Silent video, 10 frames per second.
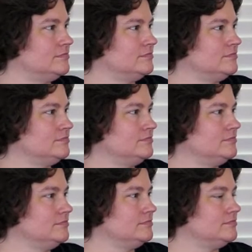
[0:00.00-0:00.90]

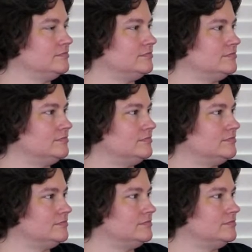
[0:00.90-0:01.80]

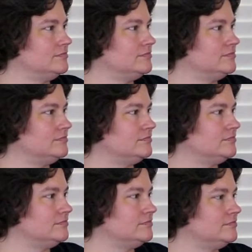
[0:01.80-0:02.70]

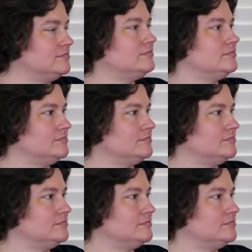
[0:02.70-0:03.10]
The person shown says nothing.